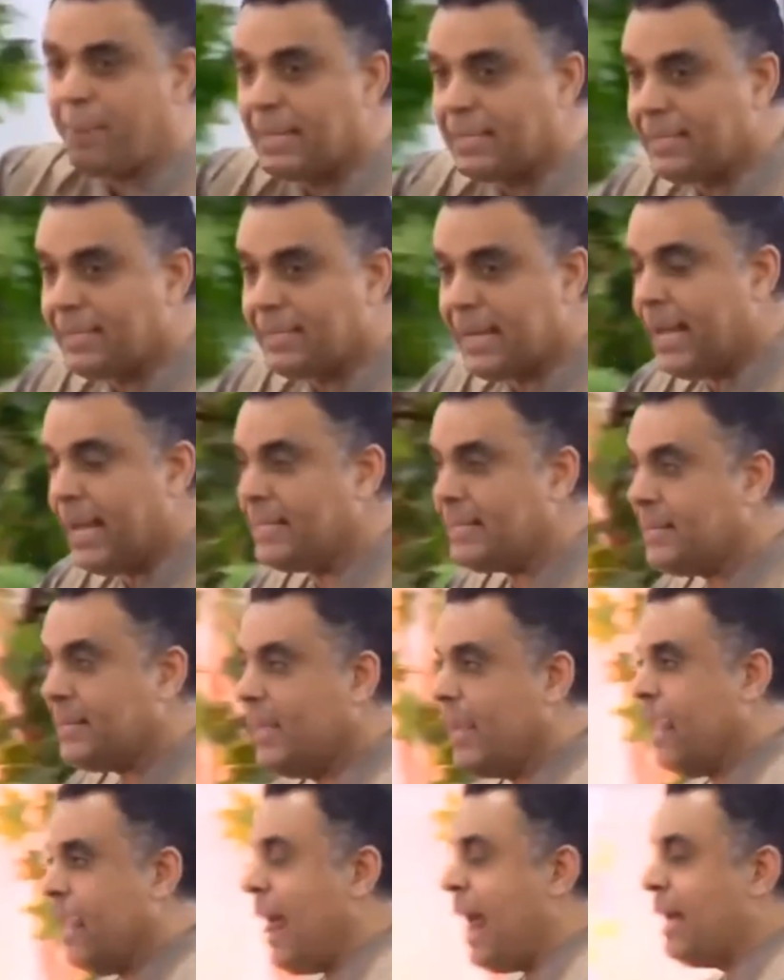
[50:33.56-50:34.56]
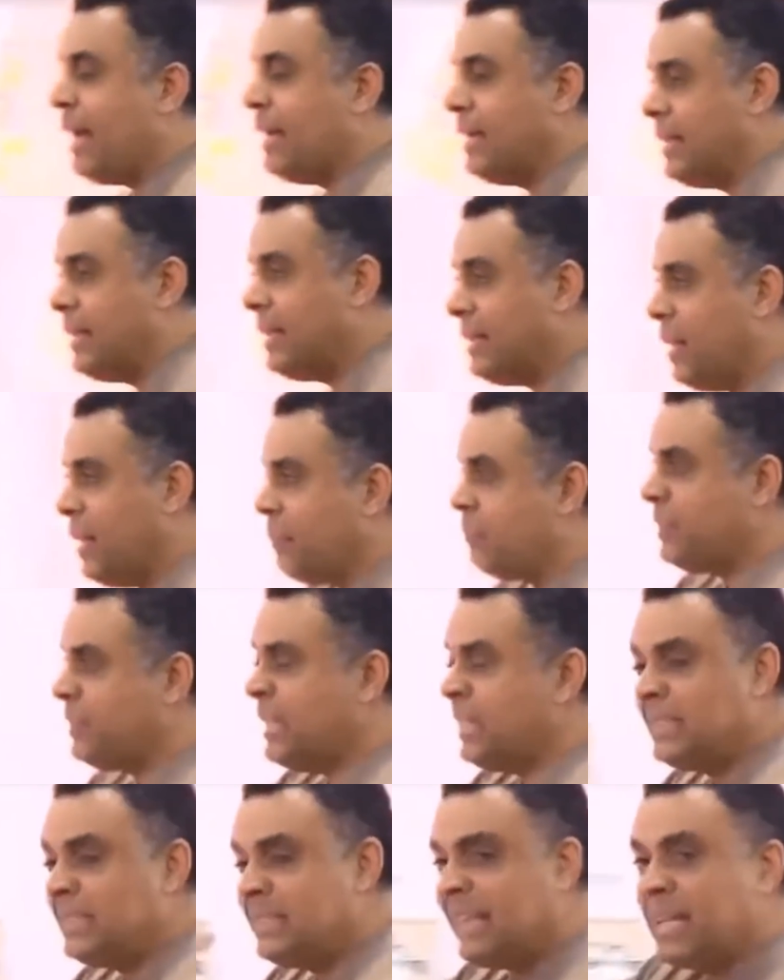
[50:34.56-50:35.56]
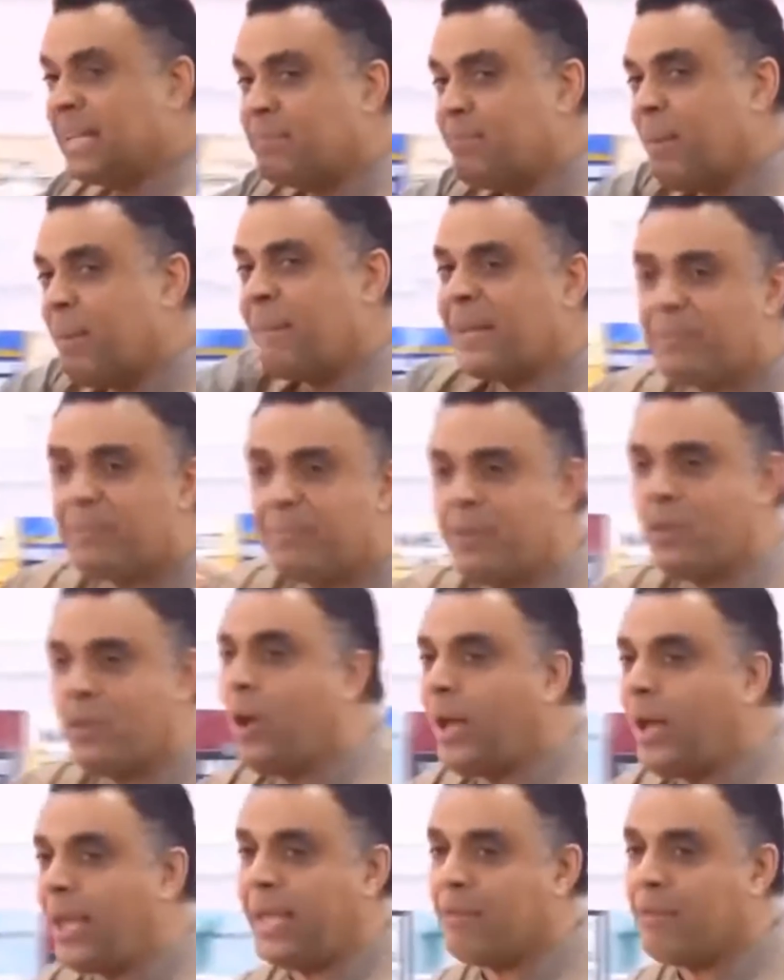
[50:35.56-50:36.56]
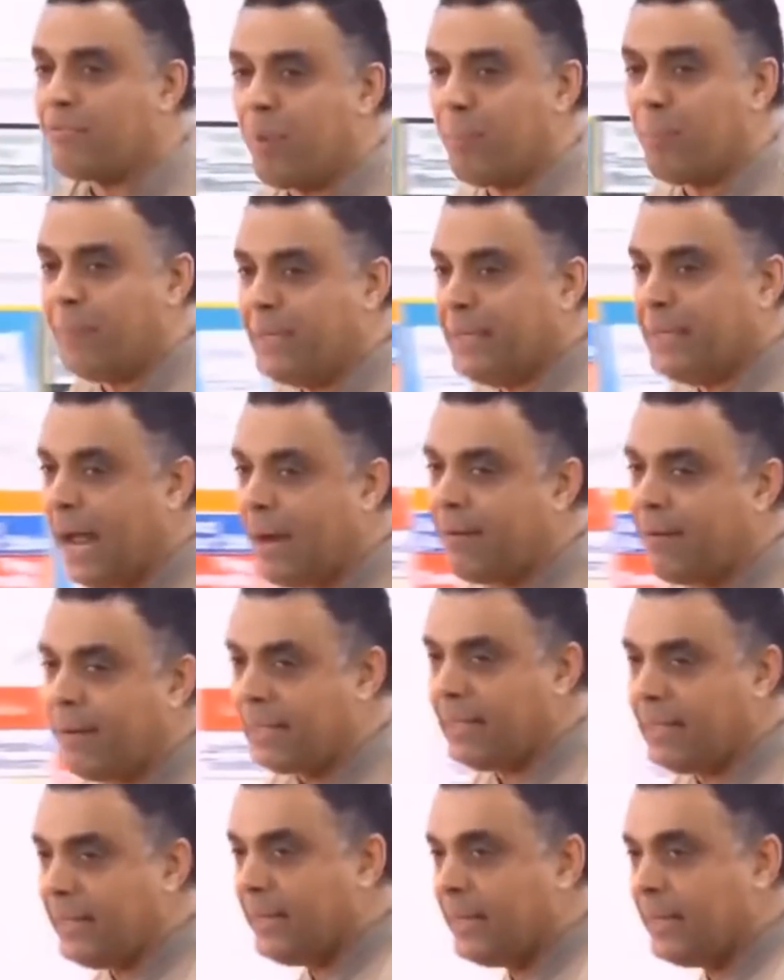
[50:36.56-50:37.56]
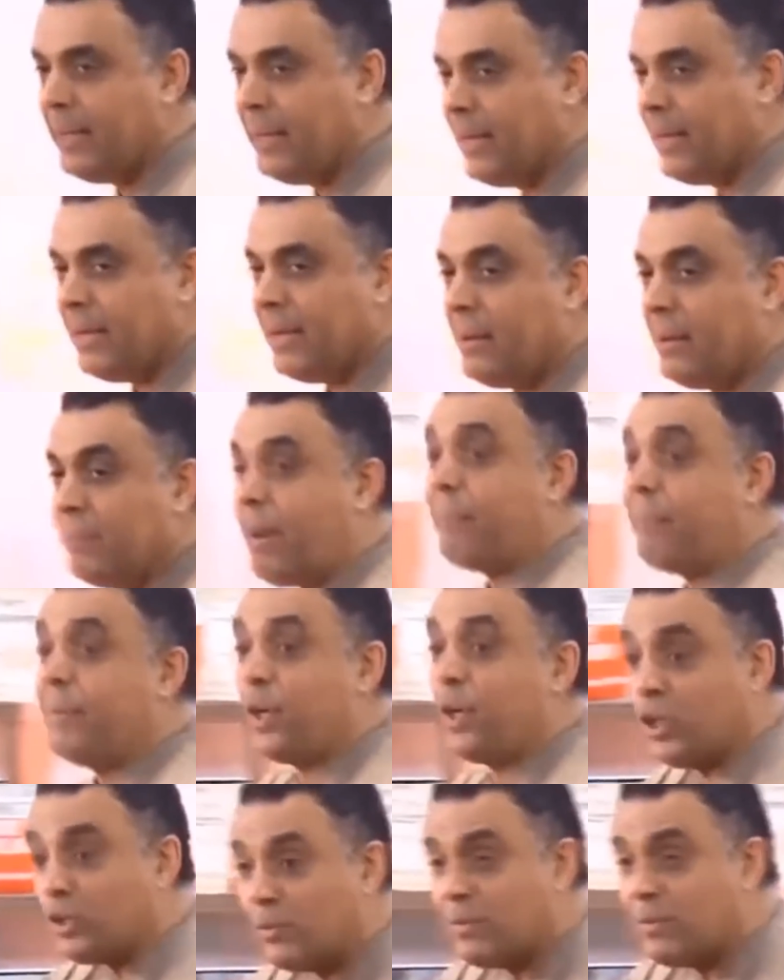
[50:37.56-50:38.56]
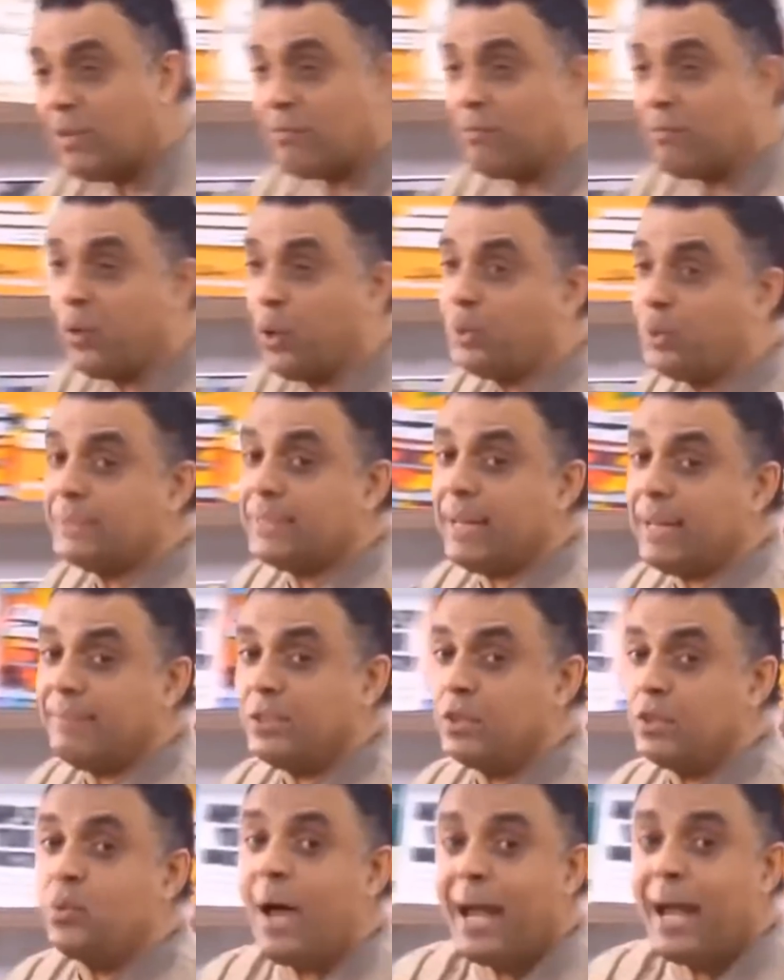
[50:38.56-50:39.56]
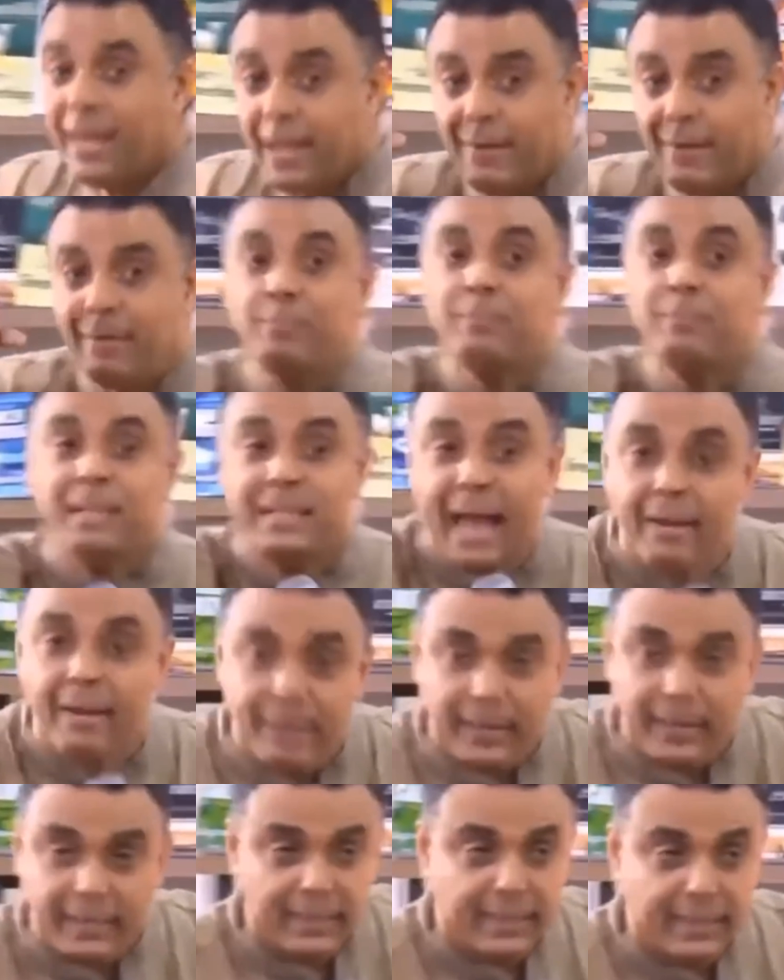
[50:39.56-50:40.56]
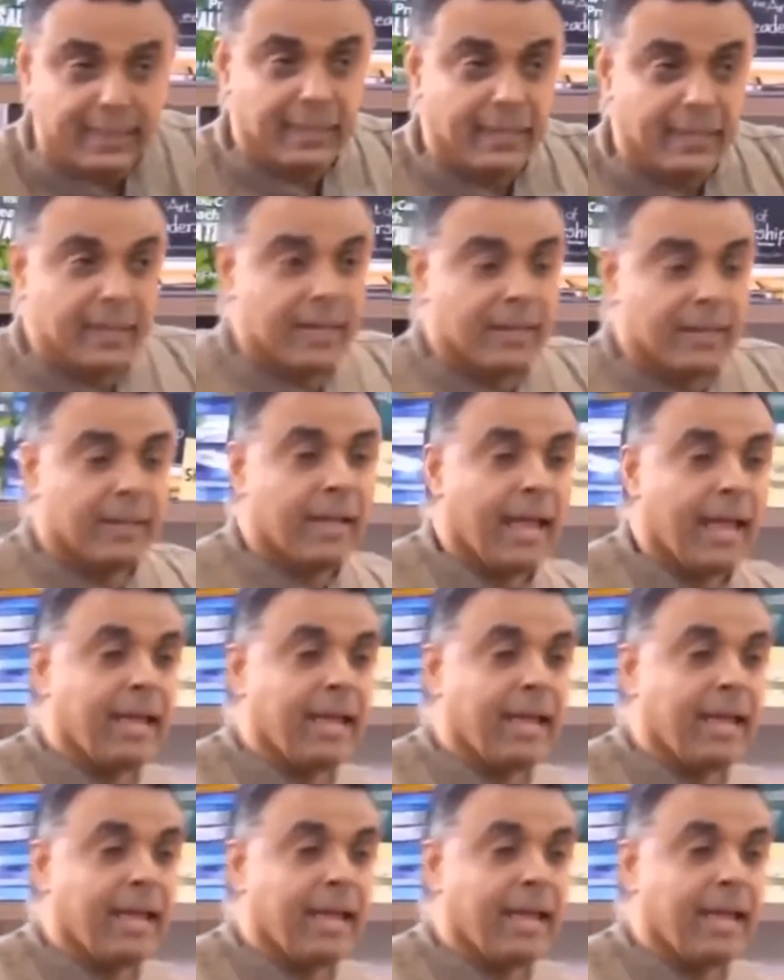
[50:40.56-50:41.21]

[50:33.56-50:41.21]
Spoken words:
is, the church members may not hear from me directly, but because of the flow service, you are hearing me directly, and I'm